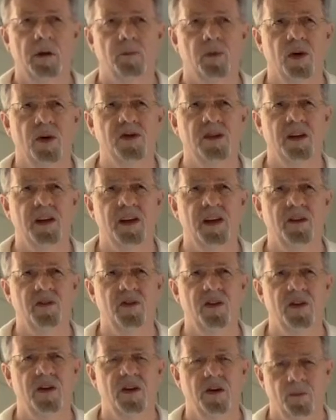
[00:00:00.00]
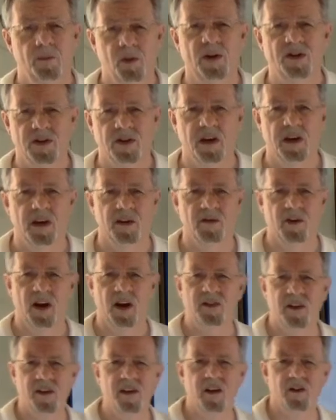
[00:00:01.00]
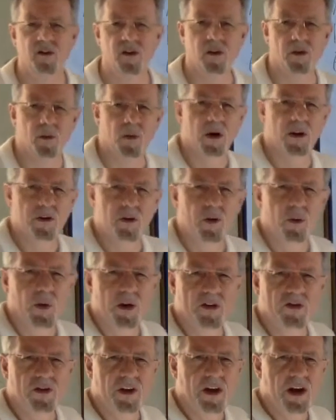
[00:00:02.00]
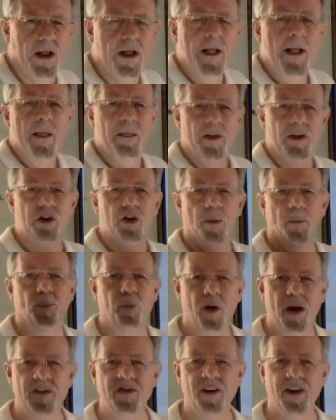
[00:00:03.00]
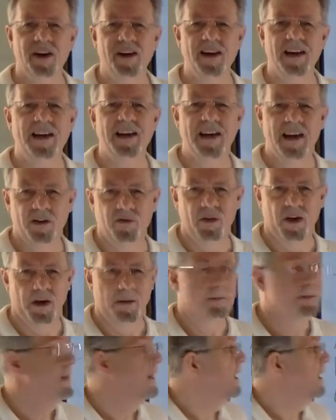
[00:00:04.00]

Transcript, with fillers: Presently given? presently given. I think that's a good way, good way of saying it. That you're presently given.